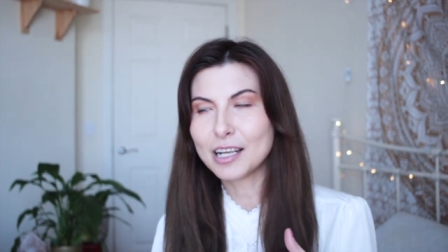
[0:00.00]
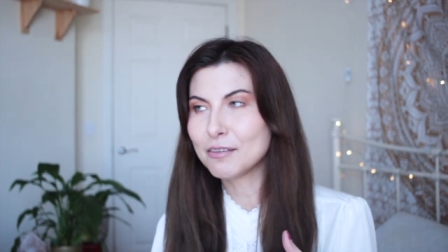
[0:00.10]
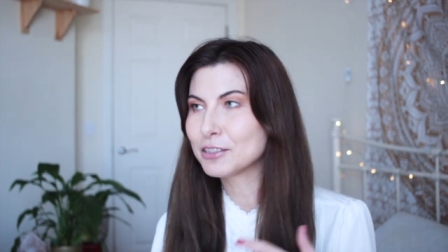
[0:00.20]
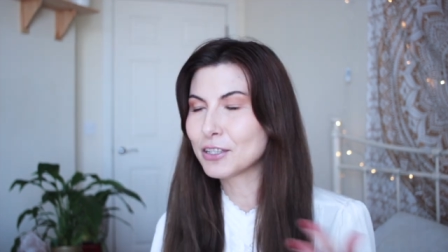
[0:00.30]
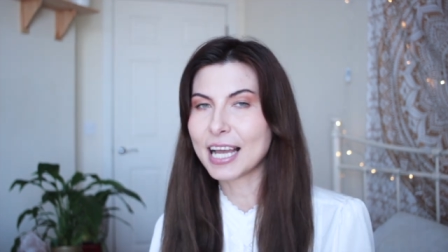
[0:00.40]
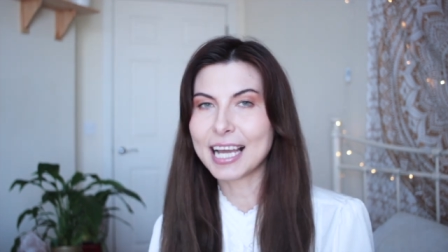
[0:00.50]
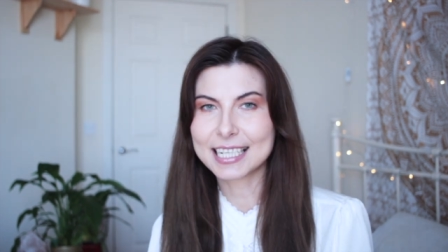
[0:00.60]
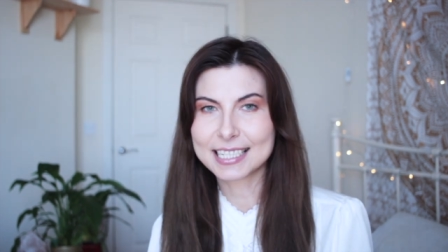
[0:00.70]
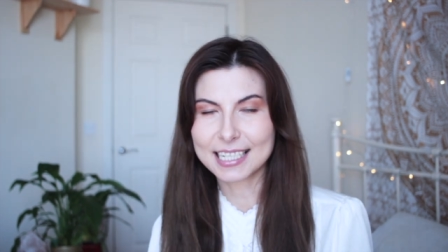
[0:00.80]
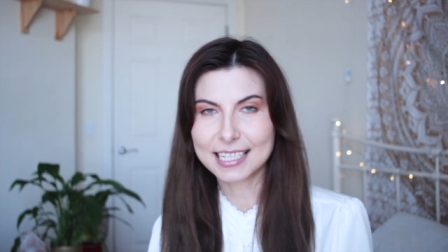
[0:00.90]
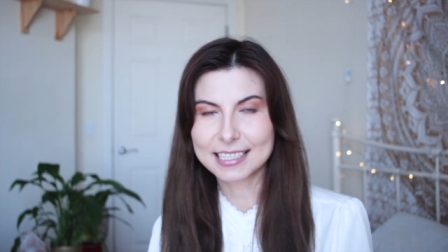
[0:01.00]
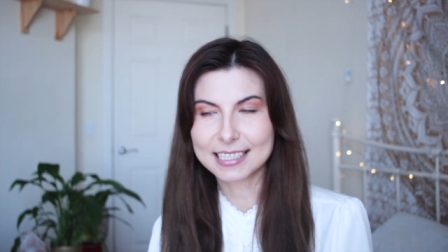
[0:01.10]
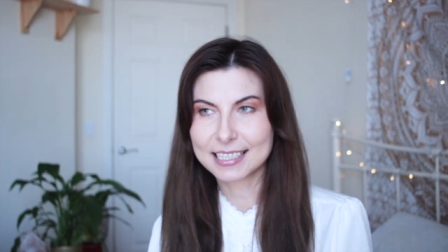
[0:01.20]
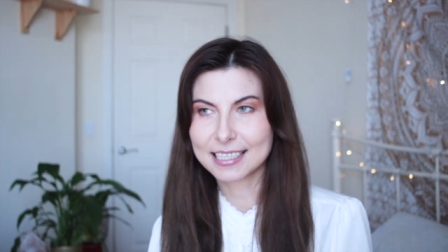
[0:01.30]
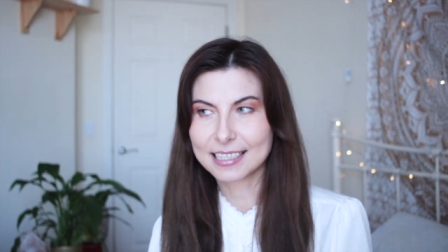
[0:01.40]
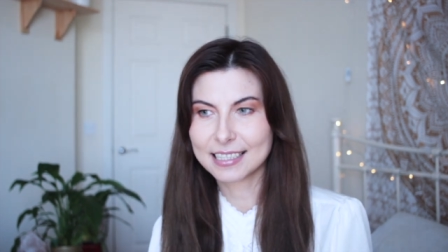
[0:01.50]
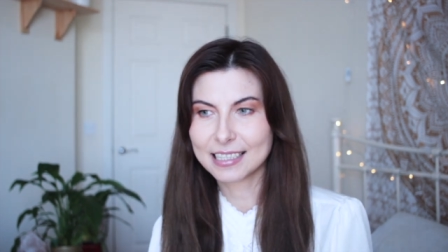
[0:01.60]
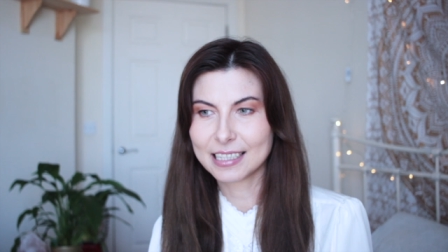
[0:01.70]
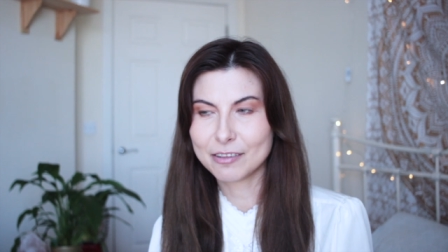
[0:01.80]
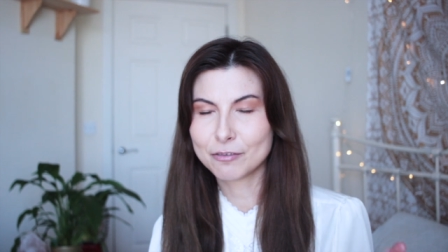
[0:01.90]
love it or hate it
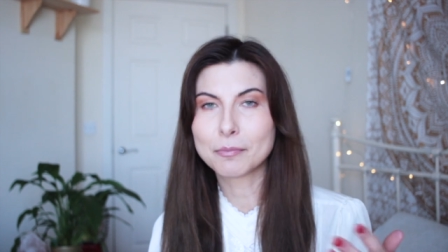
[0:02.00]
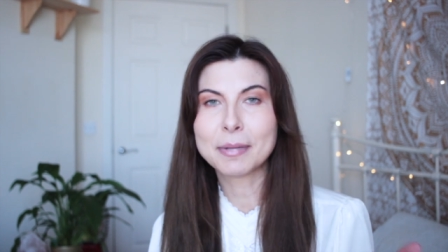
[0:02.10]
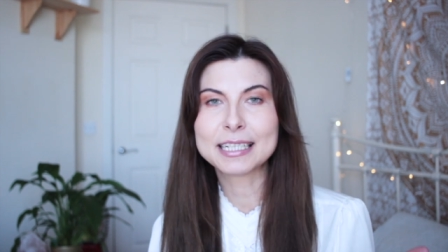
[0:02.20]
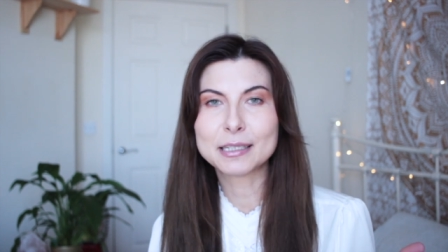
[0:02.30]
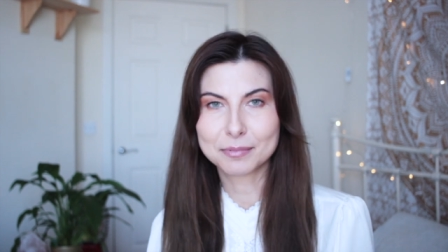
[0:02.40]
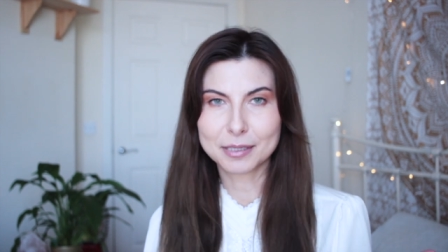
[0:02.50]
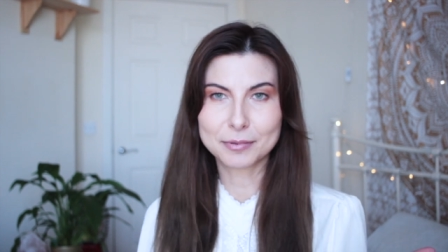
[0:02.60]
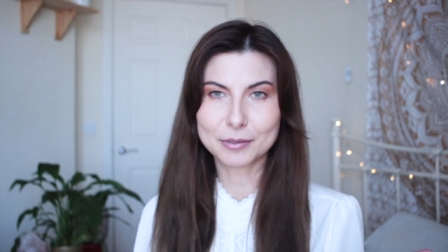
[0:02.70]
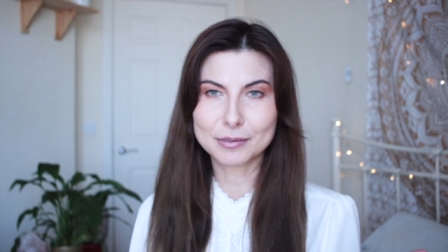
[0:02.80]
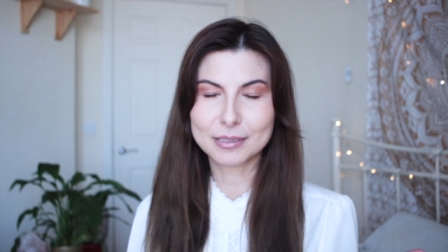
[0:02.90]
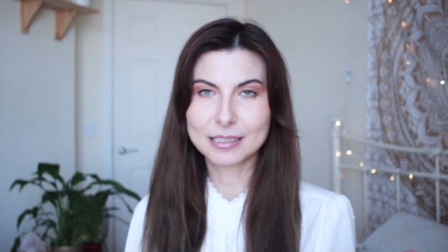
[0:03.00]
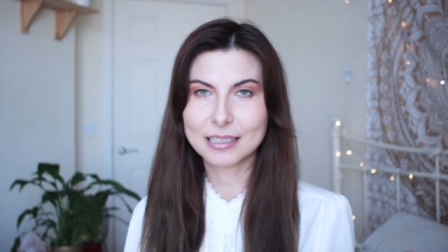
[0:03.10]
for many people.